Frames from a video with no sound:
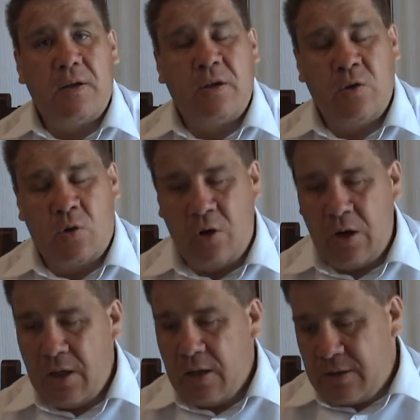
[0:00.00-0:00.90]
You
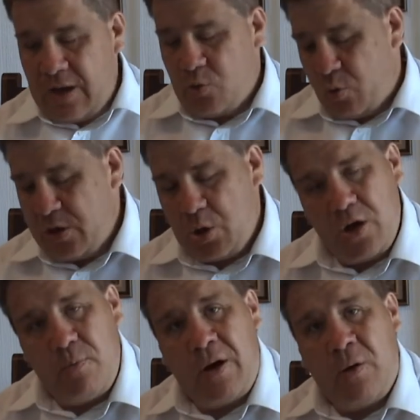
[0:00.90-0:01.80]
know, that's what he's
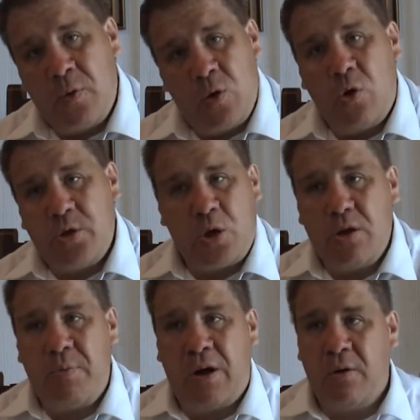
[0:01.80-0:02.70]
on about. The Lord's on
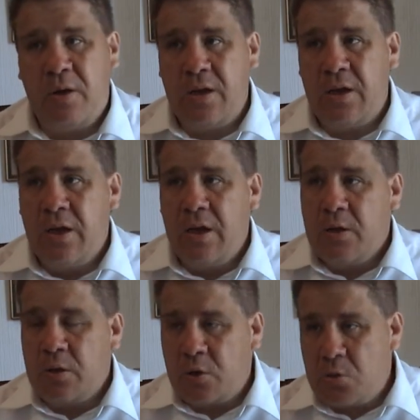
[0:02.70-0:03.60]
about it.
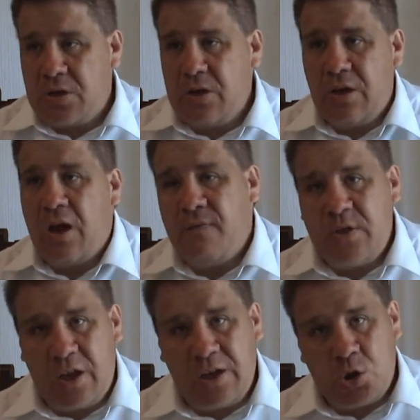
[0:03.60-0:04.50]
The Christian life
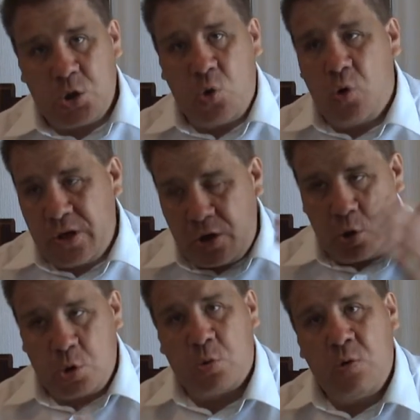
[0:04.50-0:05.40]
is like a sword, it
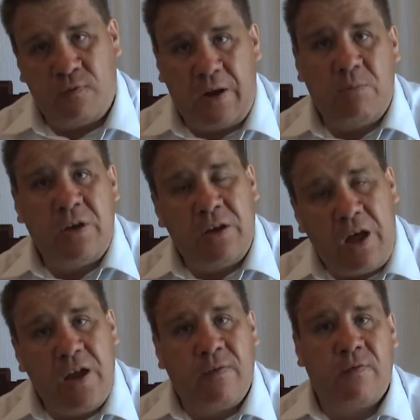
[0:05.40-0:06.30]
cuts through family
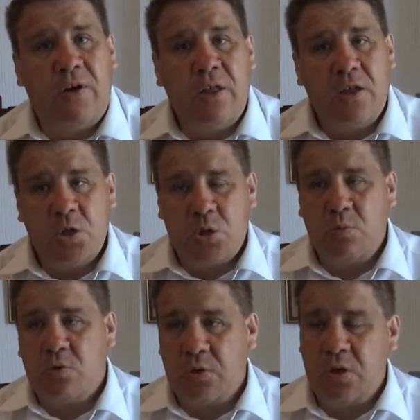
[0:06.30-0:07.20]
life.
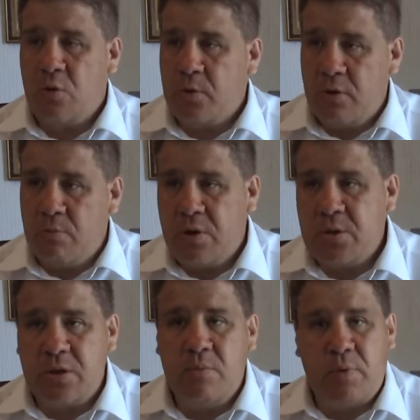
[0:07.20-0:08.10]
Some, you know, there are
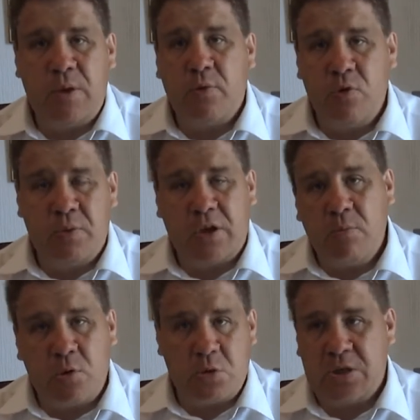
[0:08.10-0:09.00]
Muslim people who
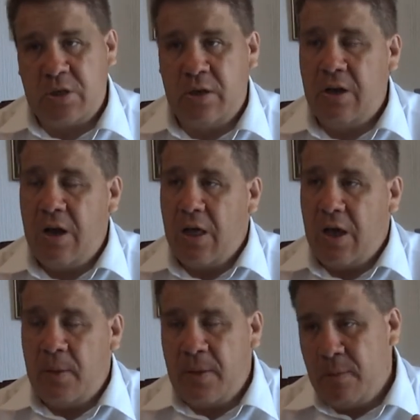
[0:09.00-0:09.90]
become Christian
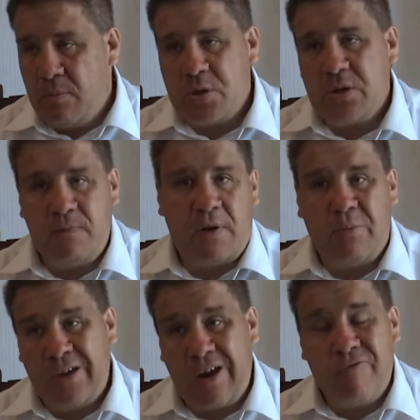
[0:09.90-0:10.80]
and then the Muslim
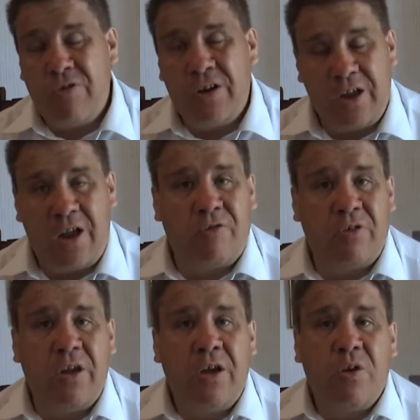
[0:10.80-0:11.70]
family get really
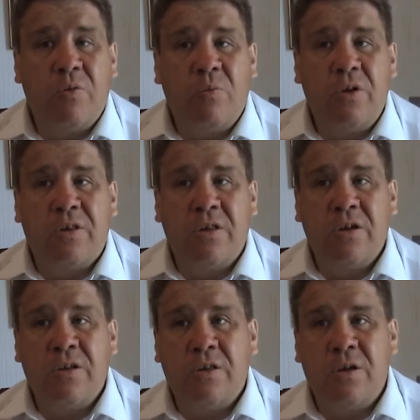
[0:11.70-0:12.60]
angry with
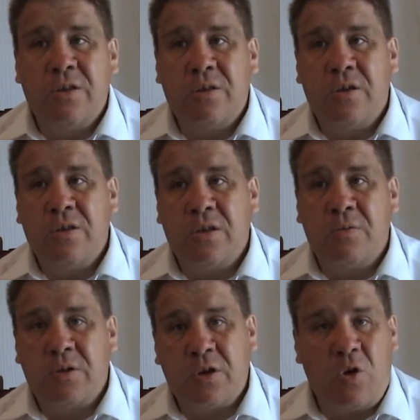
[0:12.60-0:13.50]
the, the, the, the,
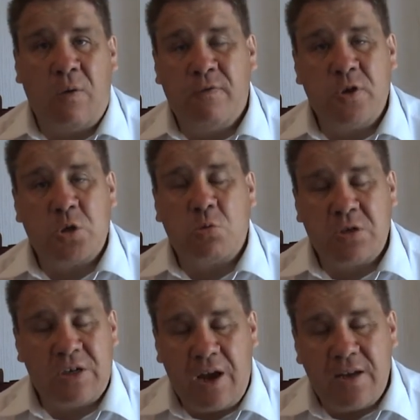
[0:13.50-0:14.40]
the convert to
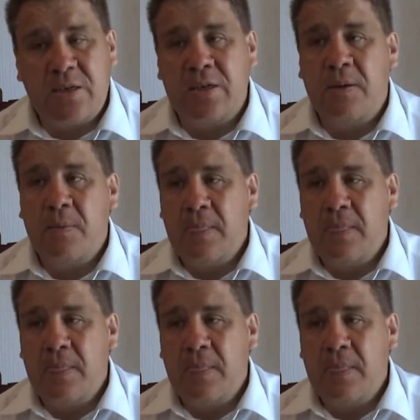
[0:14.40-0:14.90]
Christianity.